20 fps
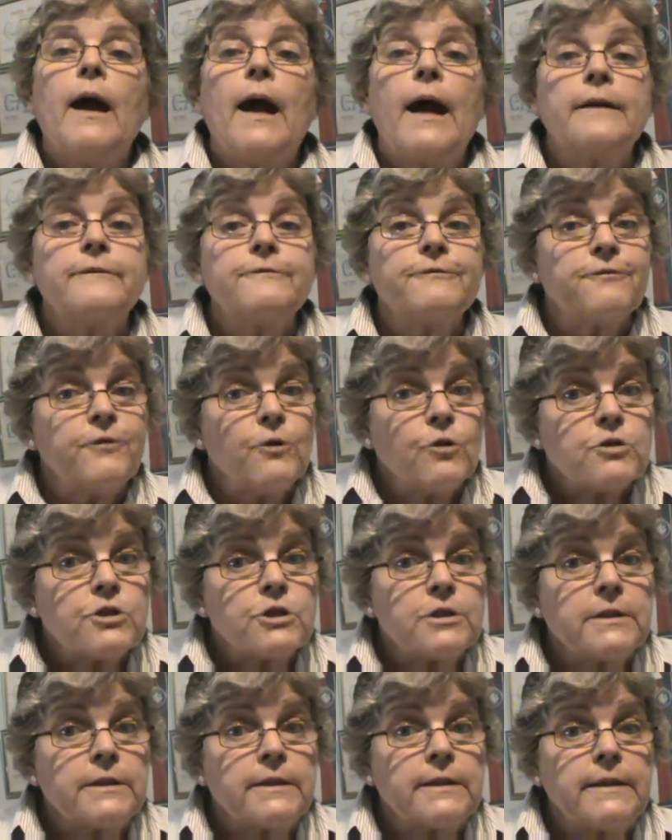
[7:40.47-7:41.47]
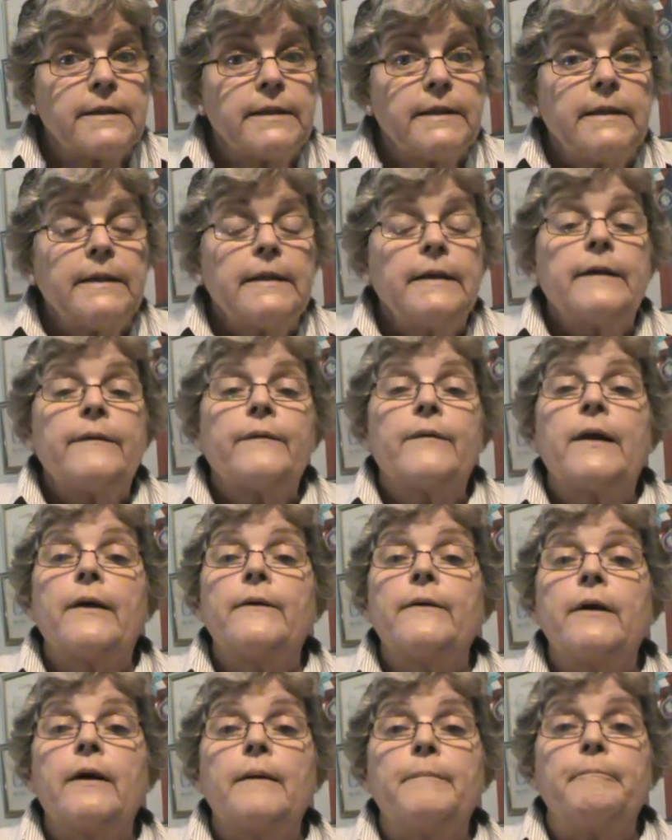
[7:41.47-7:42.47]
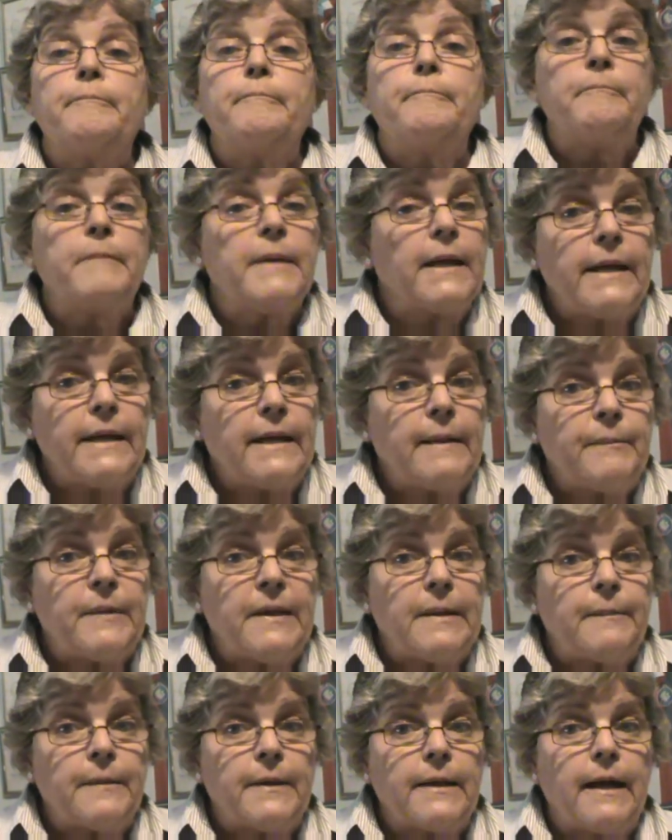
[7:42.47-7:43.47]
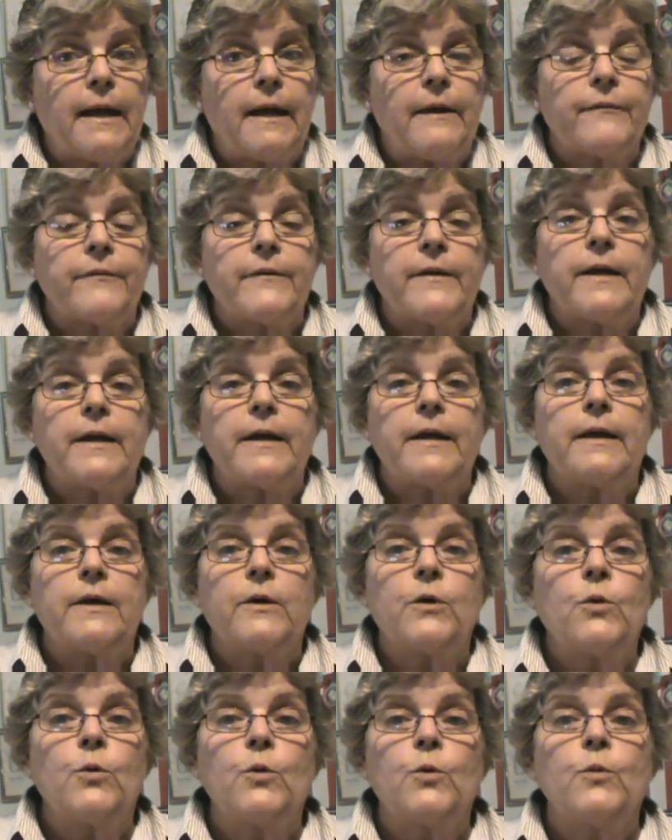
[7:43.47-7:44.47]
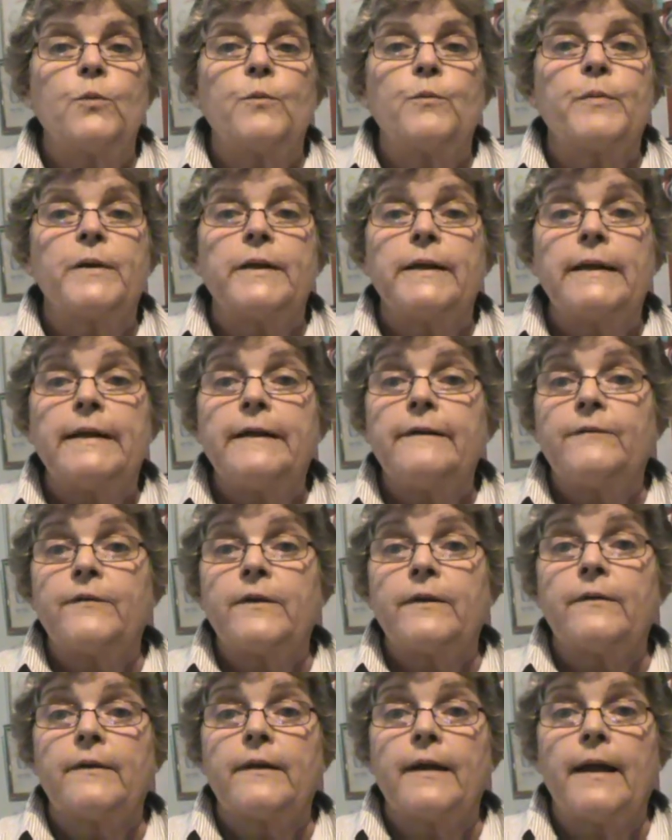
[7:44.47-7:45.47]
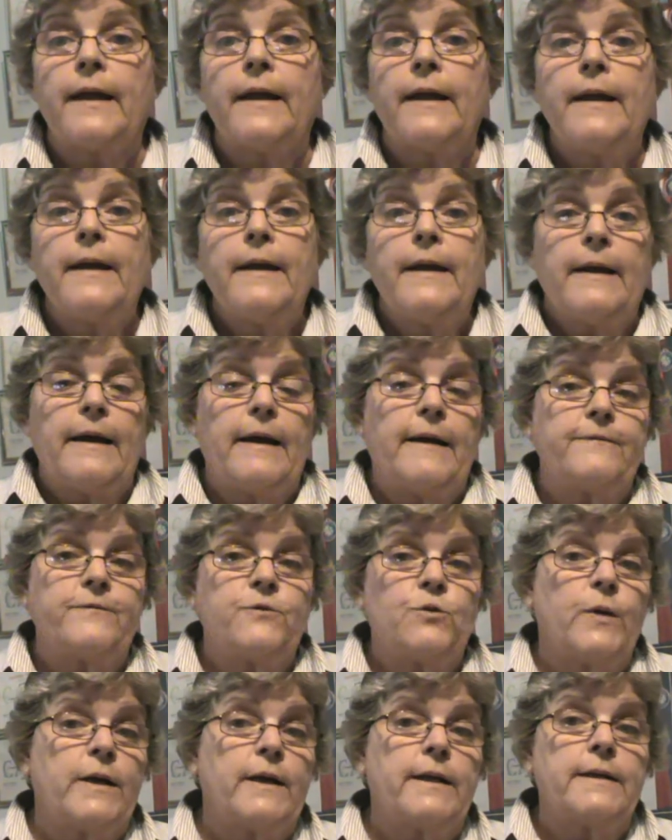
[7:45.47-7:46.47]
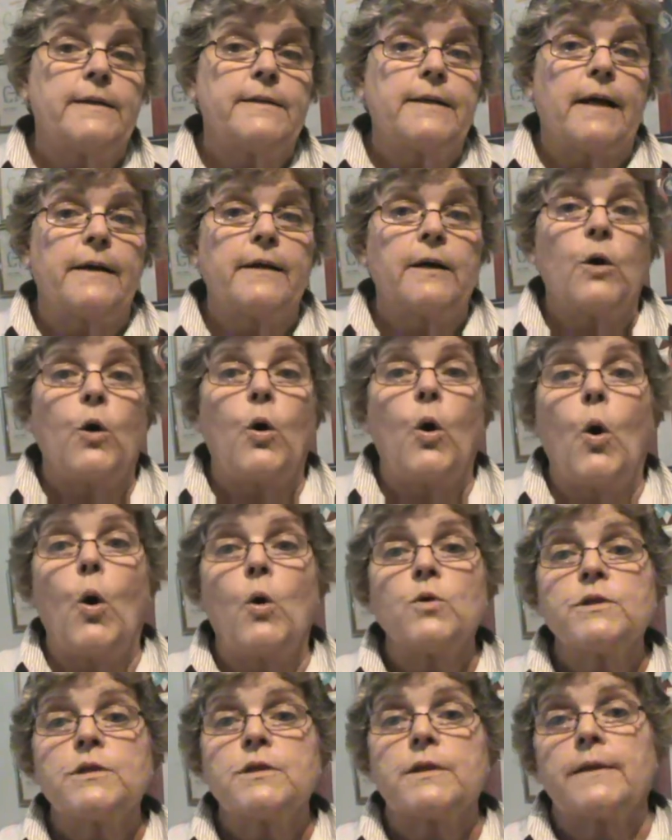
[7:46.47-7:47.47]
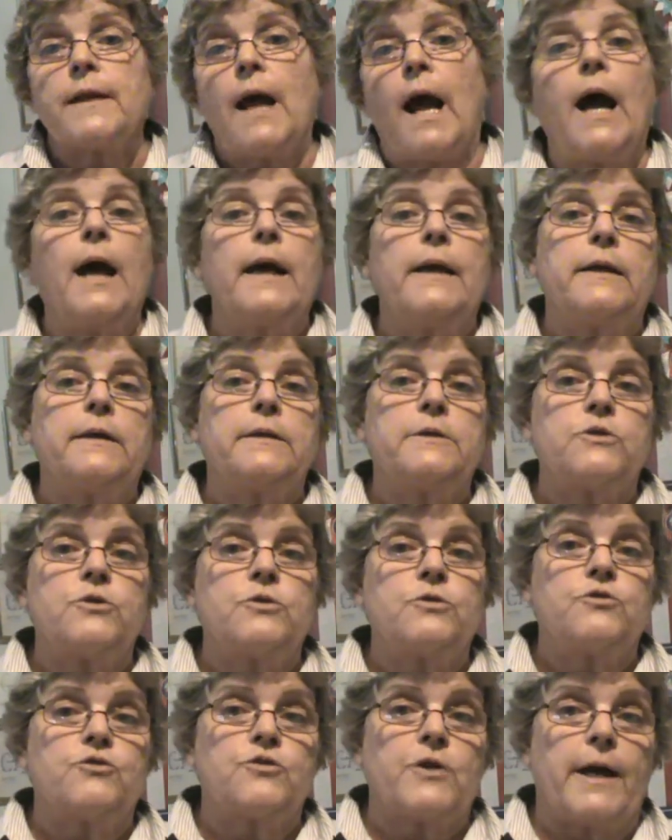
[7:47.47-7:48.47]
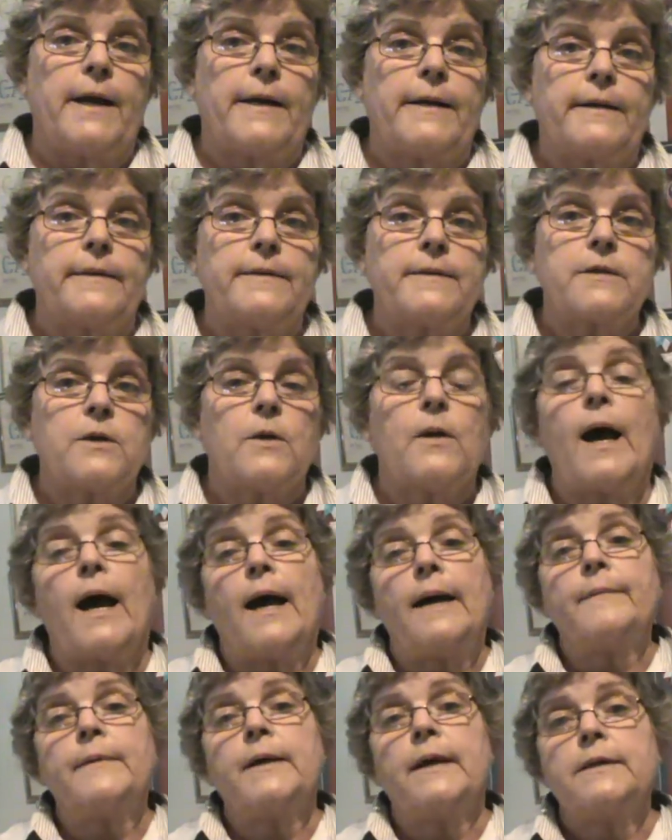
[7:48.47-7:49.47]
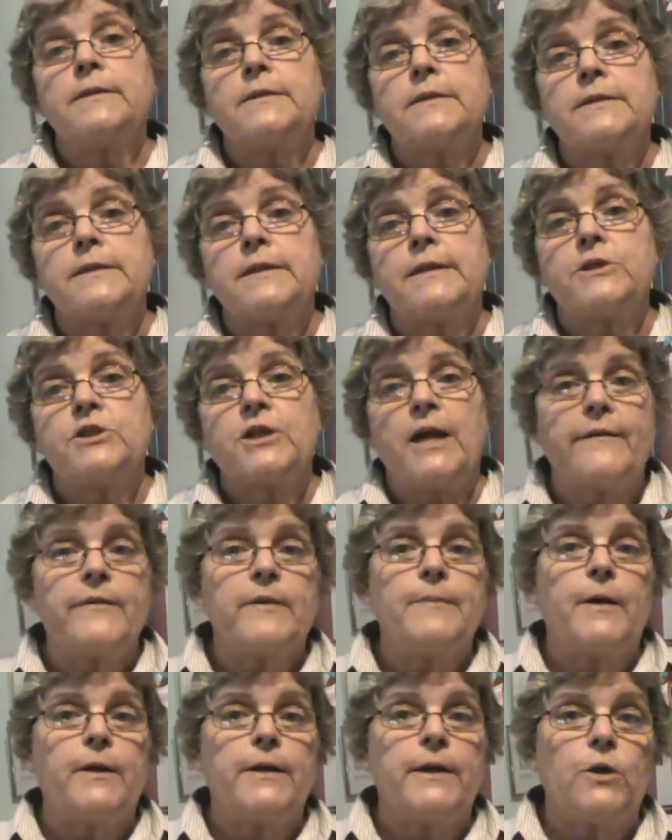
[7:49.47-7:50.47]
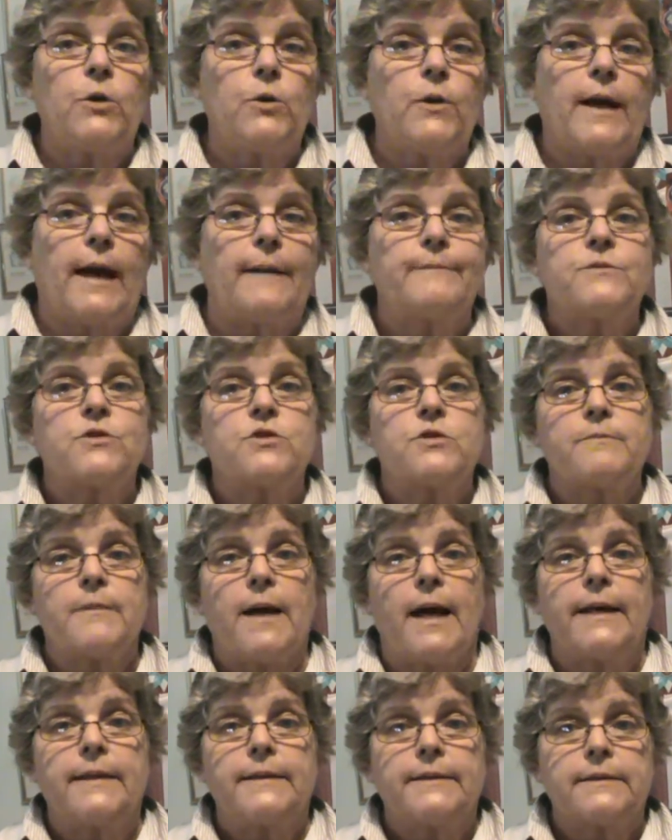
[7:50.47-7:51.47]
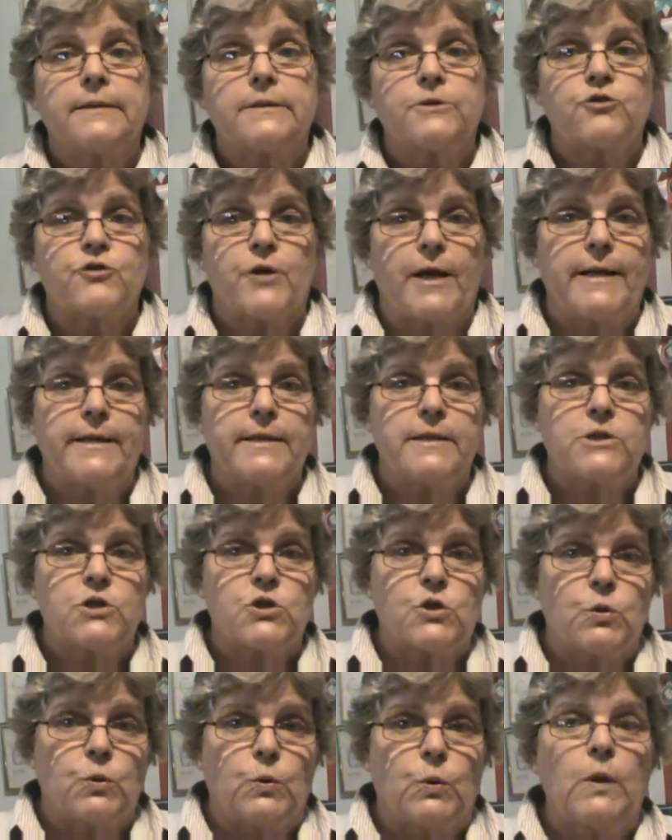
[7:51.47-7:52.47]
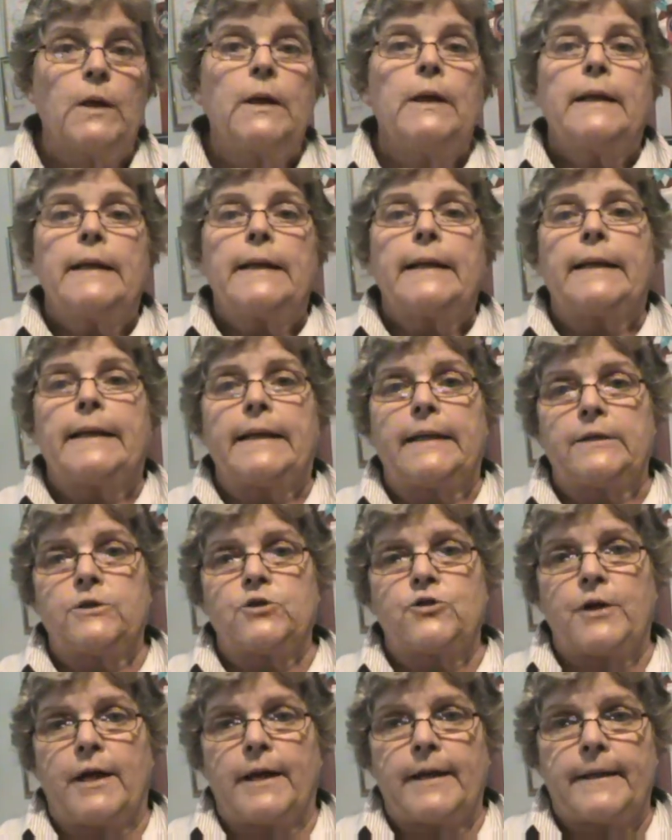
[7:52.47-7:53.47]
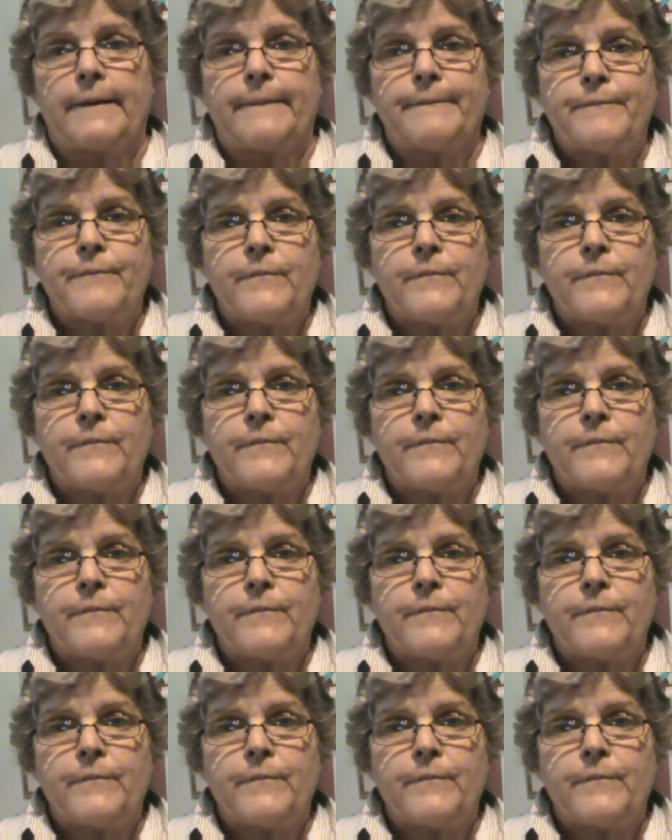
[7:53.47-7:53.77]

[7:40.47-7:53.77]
Unfortunately, there are many people out there who believe that they have quickly done a course and I can do training. So I'm going to teach everybody who comes to my little training school clicker training.